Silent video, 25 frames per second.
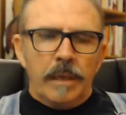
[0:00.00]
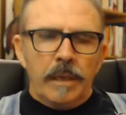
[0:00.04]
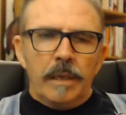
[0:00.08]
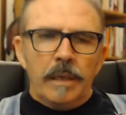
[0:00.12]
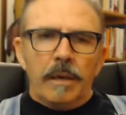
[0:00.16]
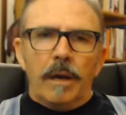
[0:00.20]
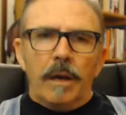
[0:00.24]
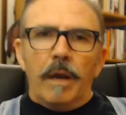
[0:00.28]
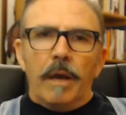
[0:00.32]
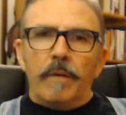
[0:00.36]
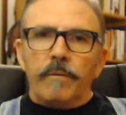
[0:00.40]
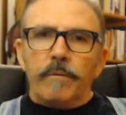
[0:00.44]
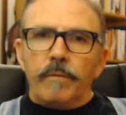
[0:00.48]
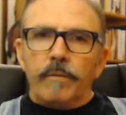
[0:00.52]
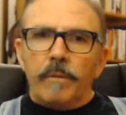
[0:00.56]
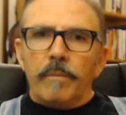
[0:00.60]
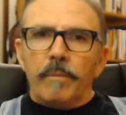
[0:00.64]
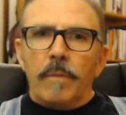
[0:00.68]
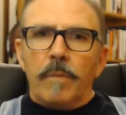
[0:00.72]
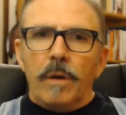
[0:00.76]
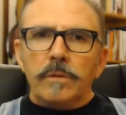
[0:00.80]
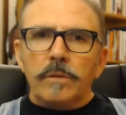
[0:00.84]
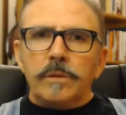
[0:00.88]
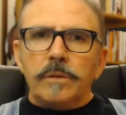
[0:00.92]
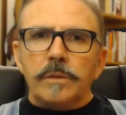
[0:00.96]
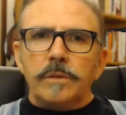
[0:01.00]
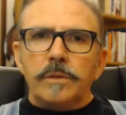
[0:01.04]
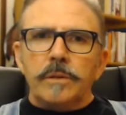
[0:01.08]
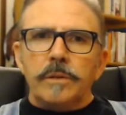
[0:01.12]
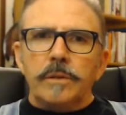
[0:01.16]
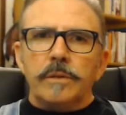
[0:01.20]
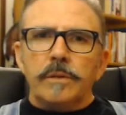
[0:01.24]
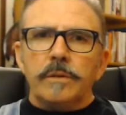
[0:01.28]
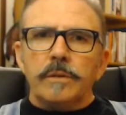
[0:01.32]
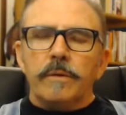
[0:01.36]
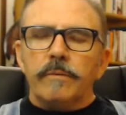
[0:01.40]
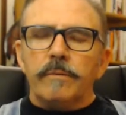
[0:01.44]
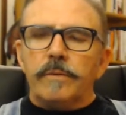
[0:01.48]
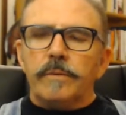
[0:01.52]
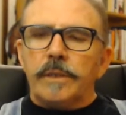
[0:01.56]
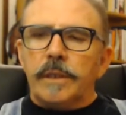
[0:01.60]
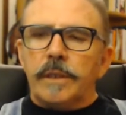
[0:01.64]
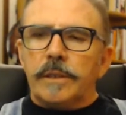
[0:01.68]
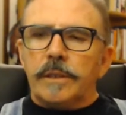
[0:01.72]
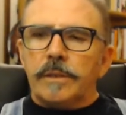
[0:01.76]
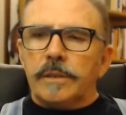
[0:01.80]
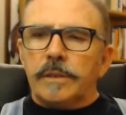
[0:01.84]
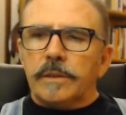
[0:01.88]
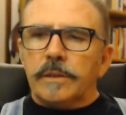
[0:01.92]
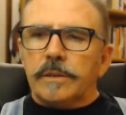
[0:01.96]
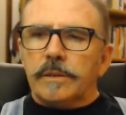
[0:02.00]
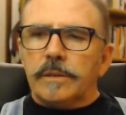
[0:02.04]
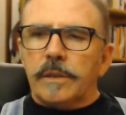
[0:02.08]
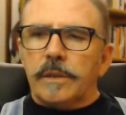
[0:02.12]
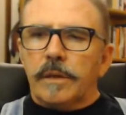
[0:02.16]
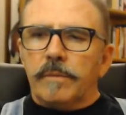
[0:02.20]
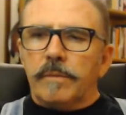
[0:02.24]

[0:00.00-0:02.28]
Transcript: I have a multitude of addictions.